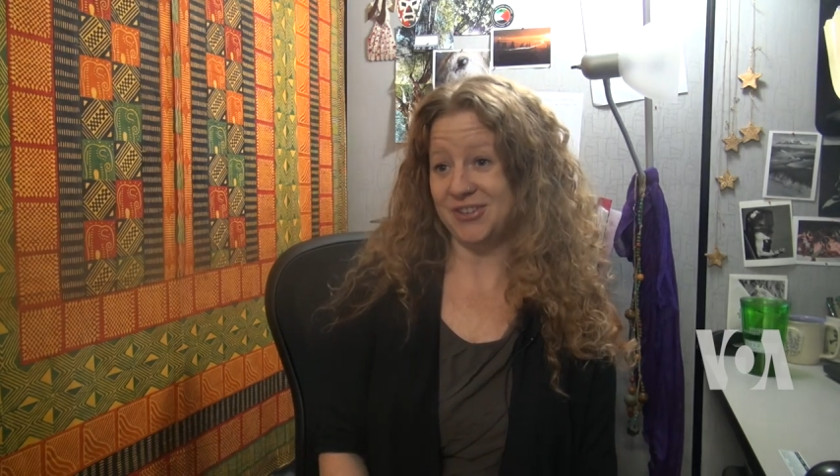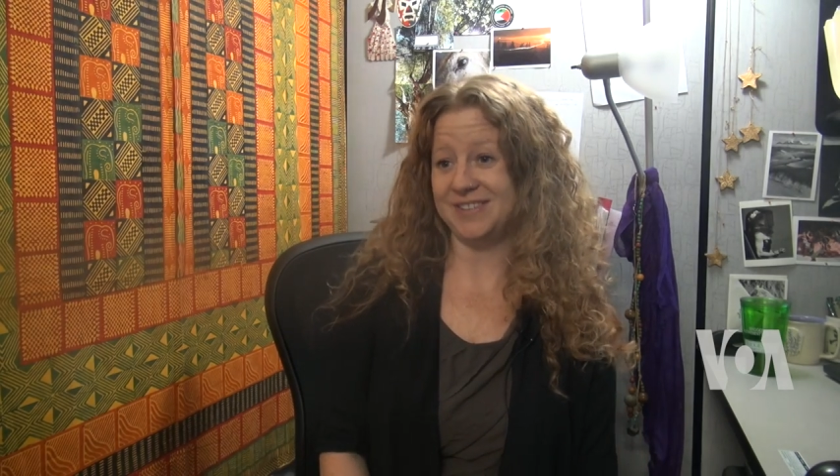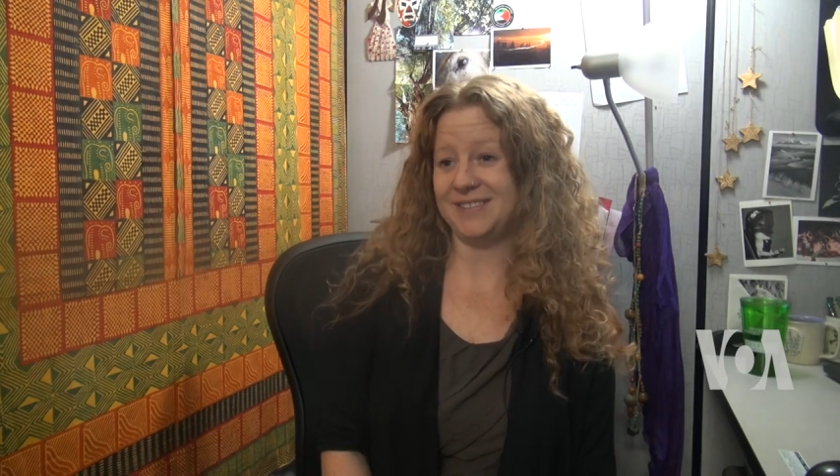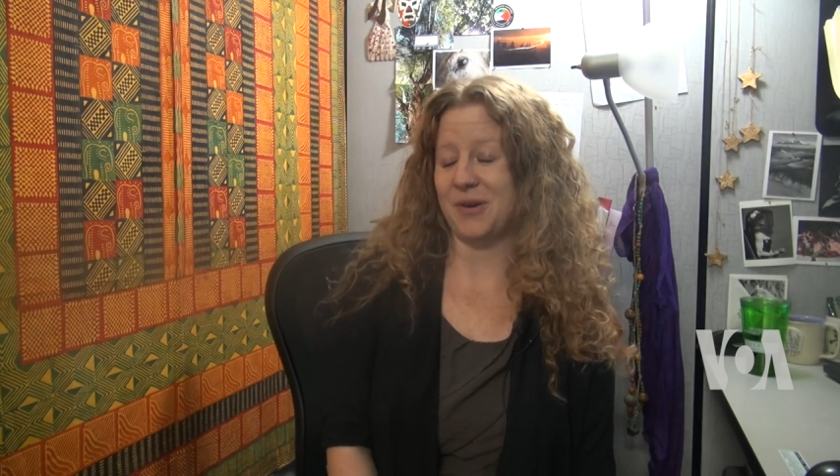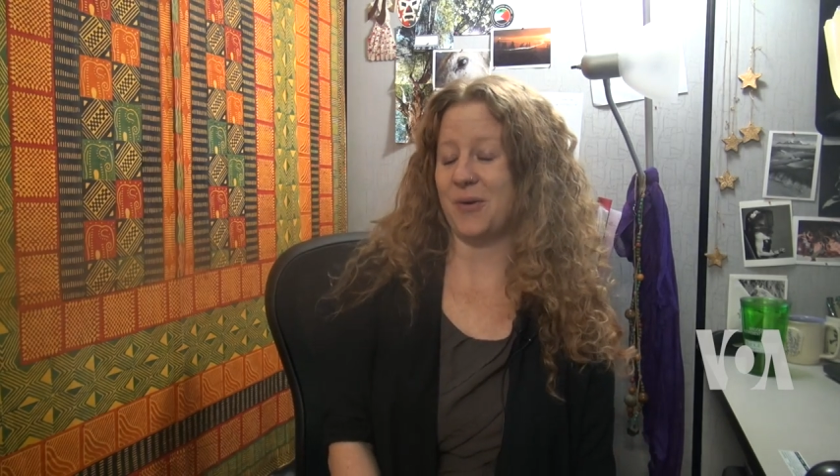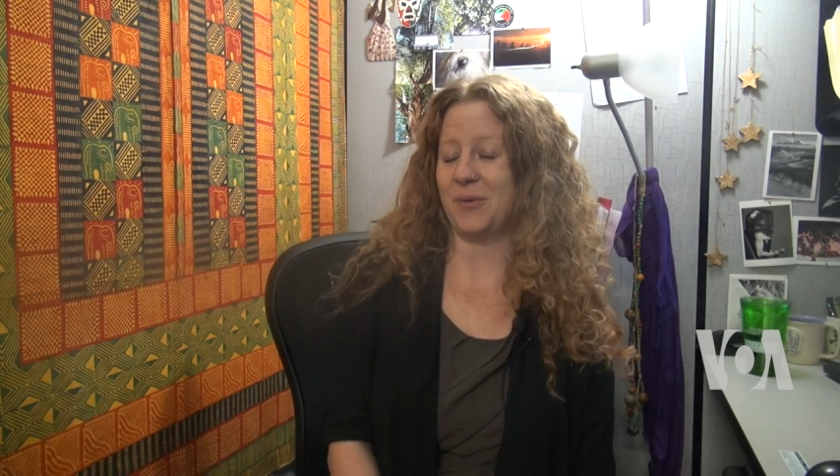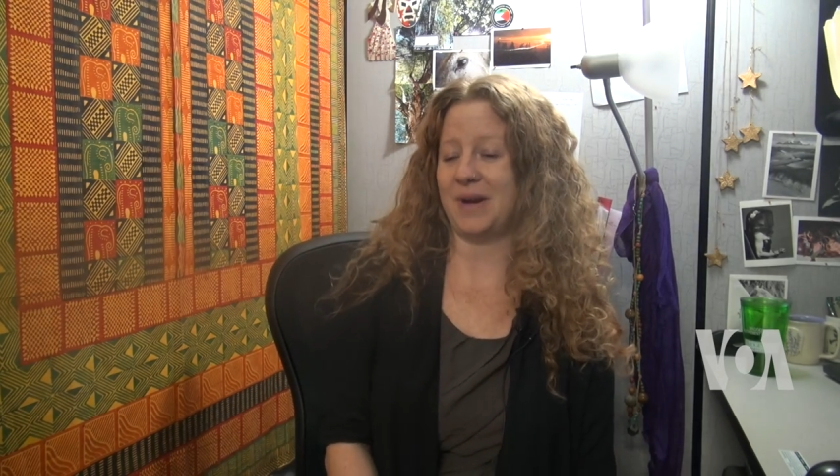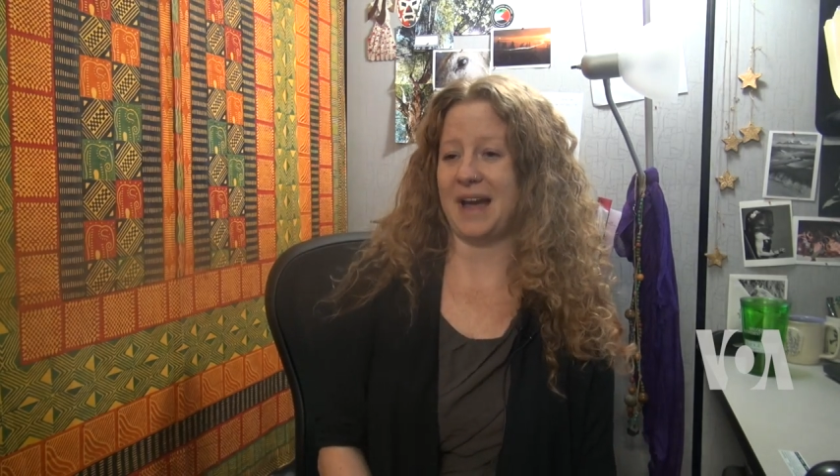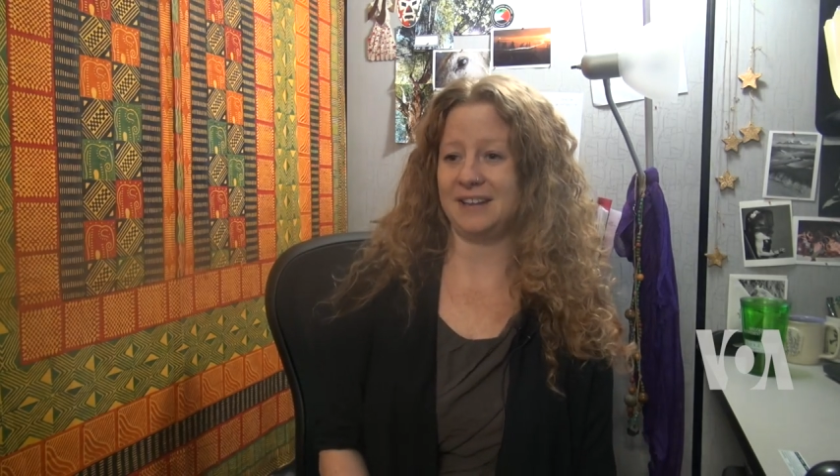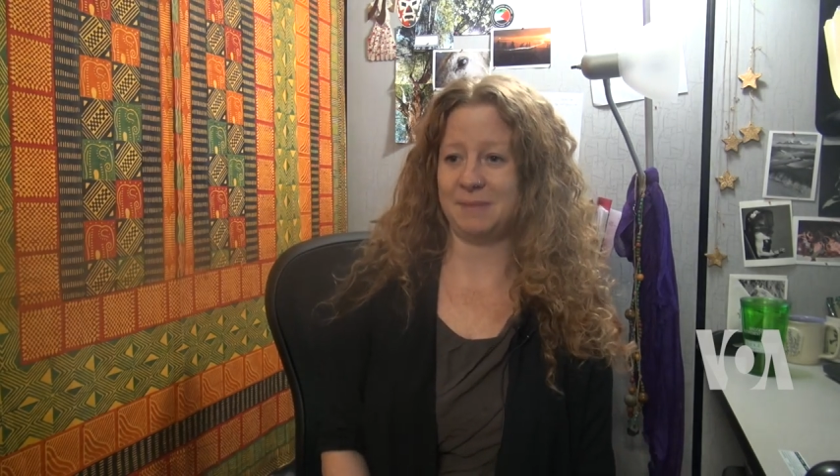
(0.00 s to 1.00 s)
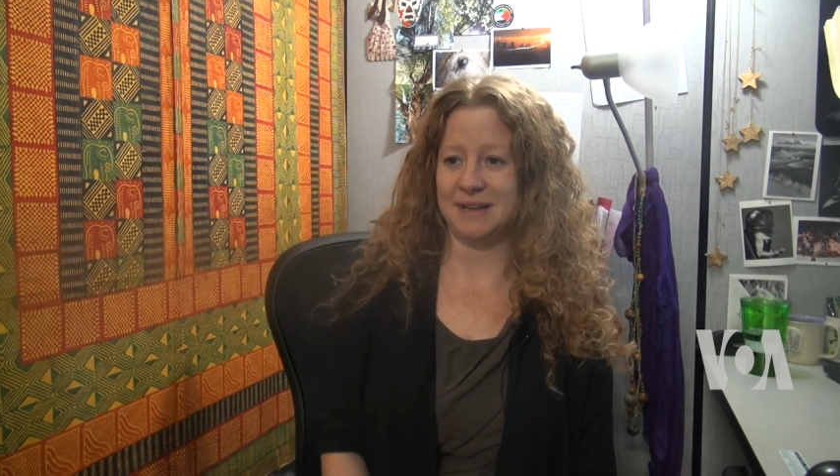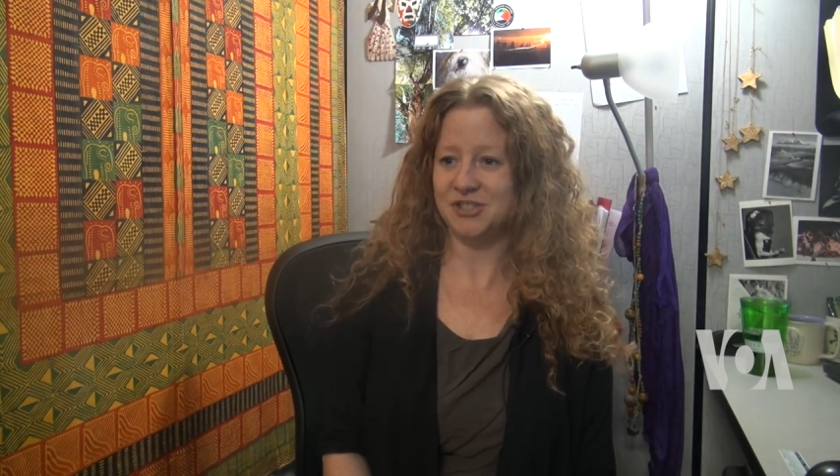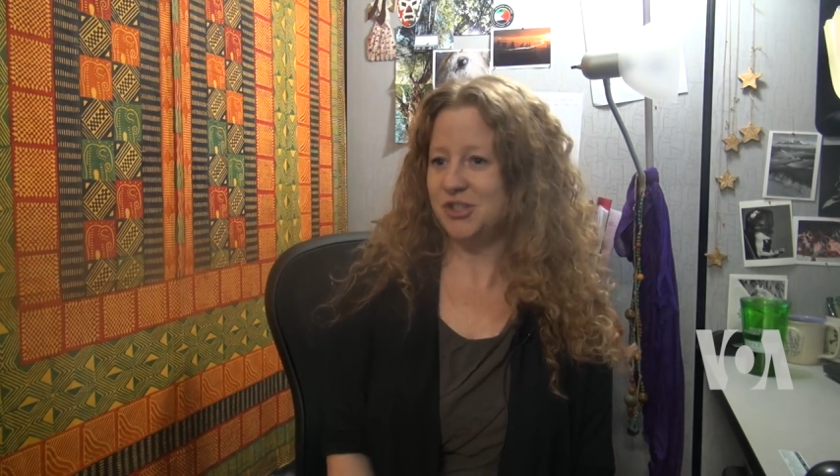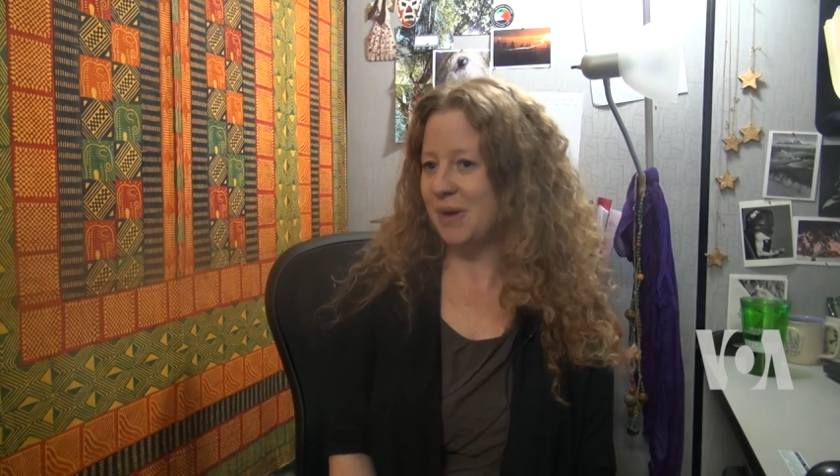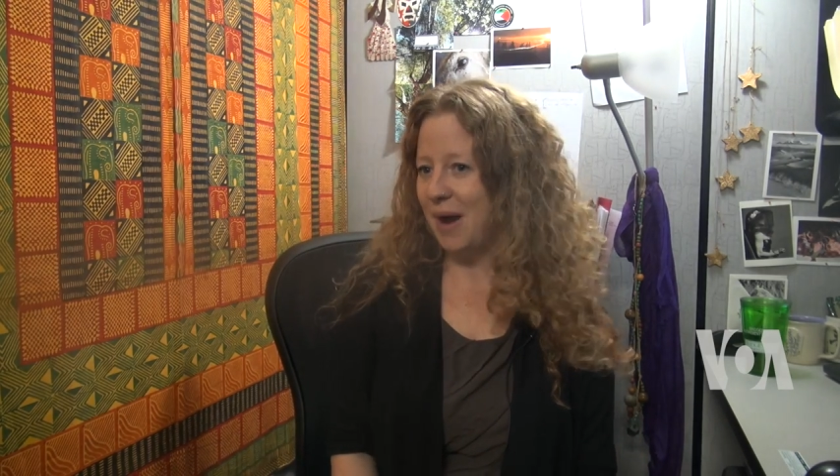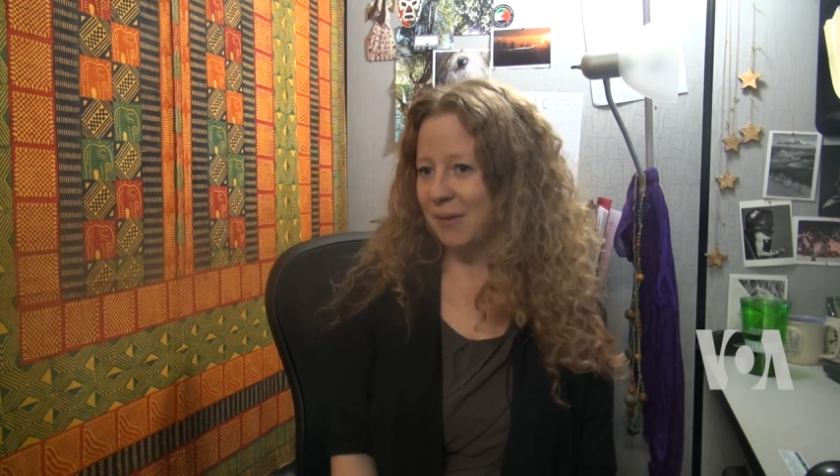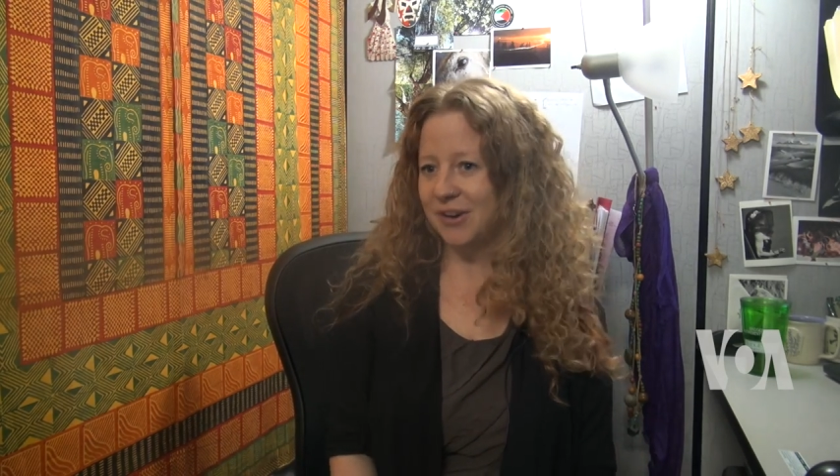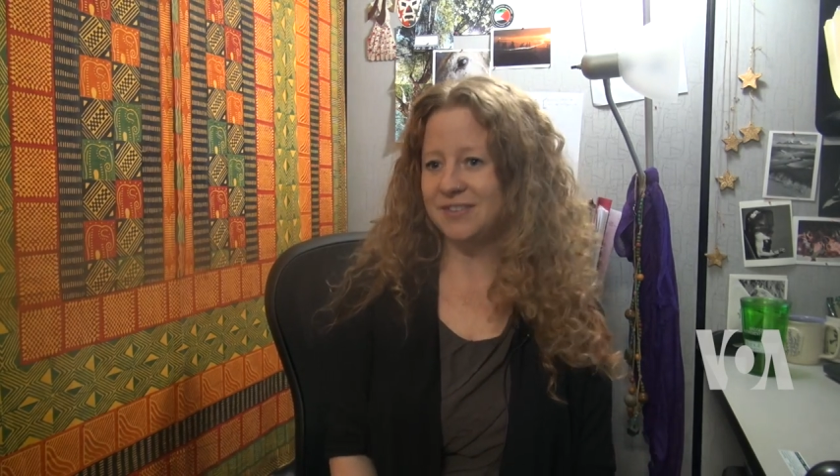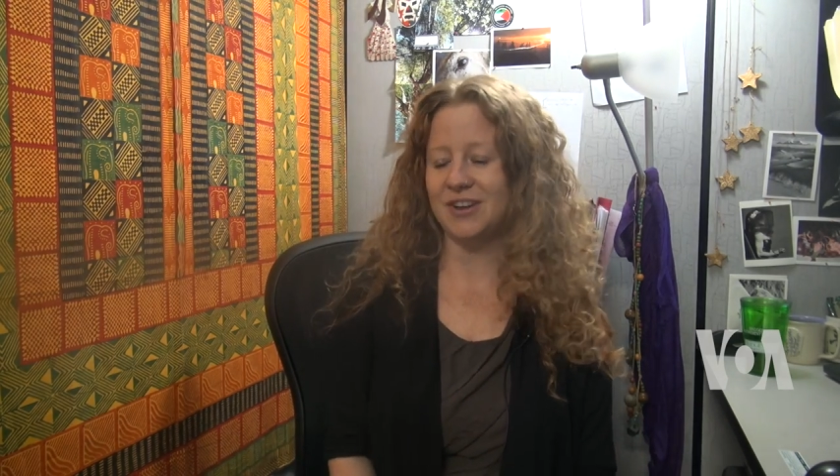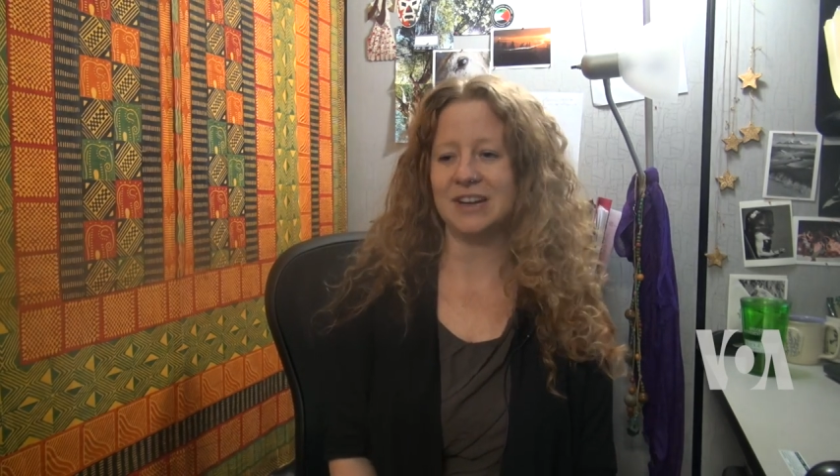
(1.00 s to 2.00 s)
and so I spent 2
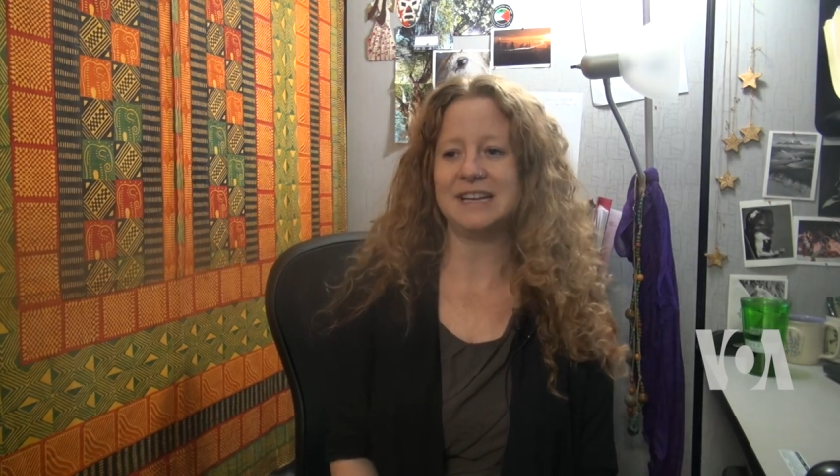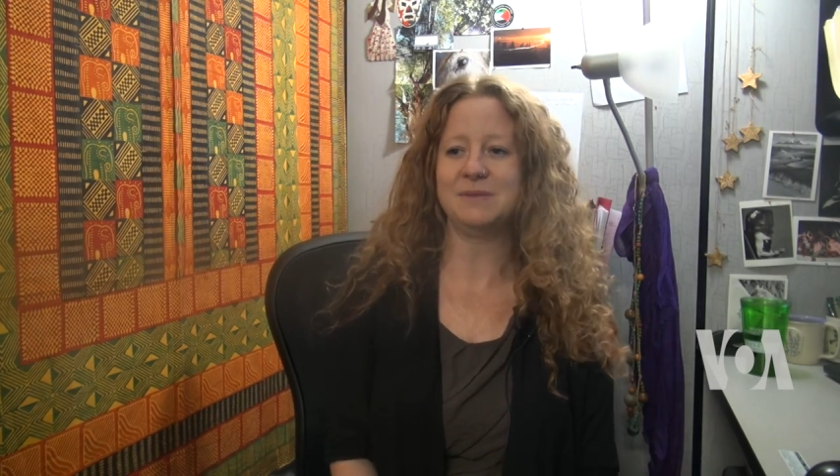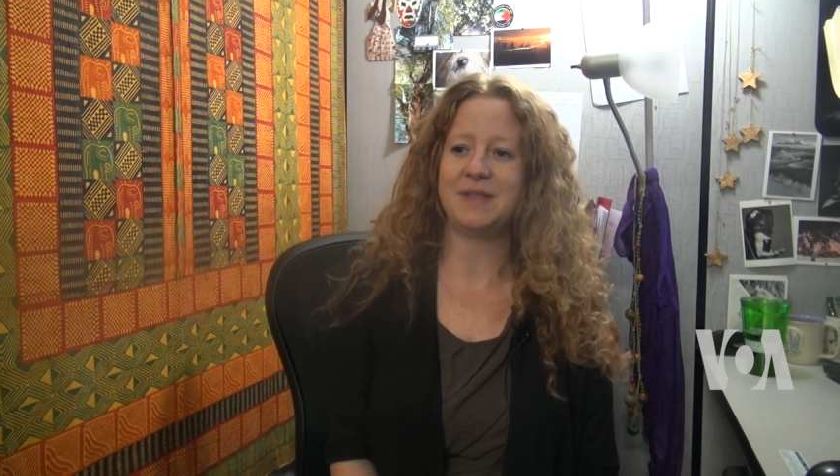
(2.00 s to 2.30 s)
hours talking